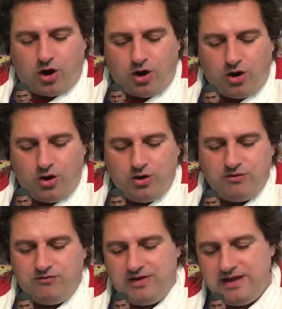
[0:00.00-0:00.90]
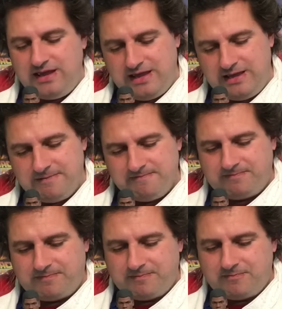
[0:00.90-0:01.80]
on the
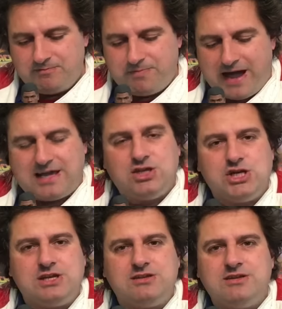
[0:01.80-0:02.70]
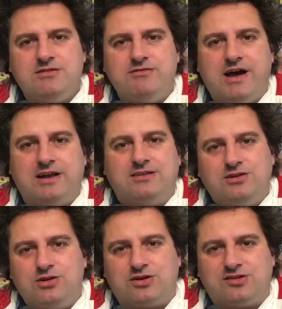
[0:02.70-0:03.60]
packaging that
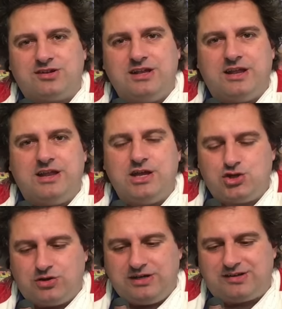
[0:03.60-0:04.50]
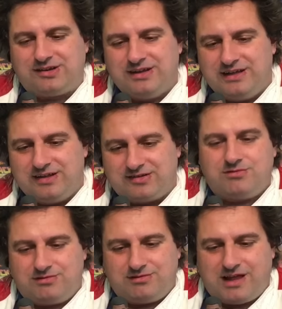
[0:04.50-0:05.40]
you can see the knee joints. So
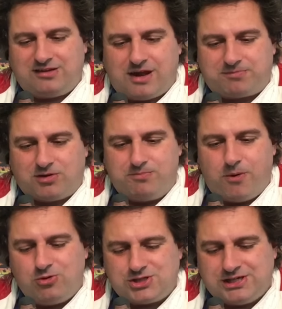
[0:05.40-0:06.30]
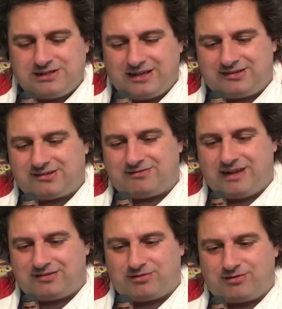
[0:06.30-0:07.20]
that's absolute bullshit. That's
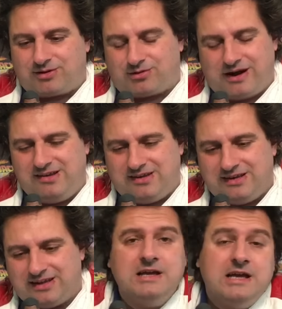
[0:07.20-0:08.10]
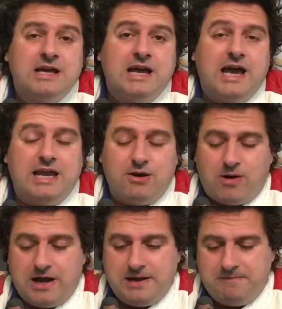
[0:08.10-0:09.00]
crazy.
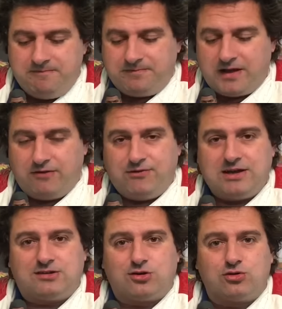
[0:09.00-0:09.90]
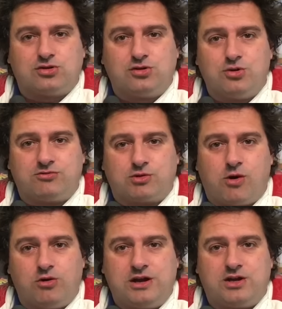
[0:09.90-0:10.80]
Anyway, I think it's all to do with the
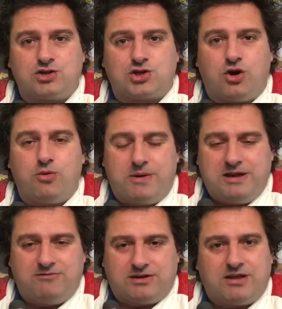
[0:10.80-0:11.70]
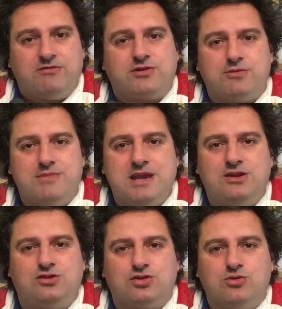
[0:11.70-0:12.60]
quality control, being that they've
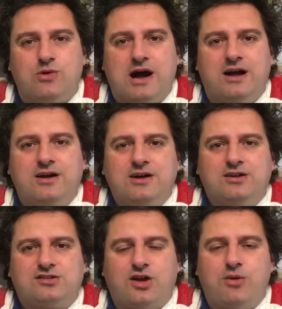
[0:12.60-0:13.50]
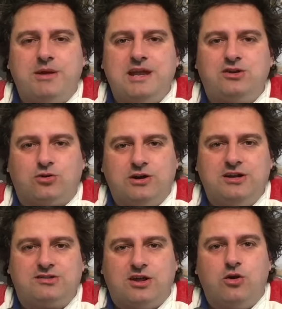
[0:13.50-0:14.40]
committed to so many
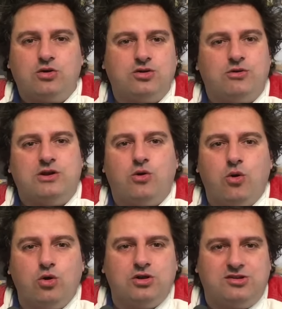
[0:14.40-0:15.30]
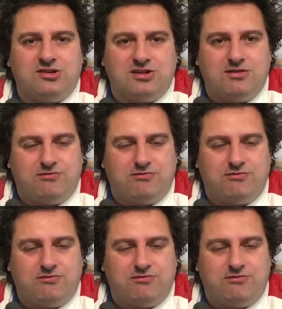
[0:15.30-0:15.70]
toys. They're doing all the Disney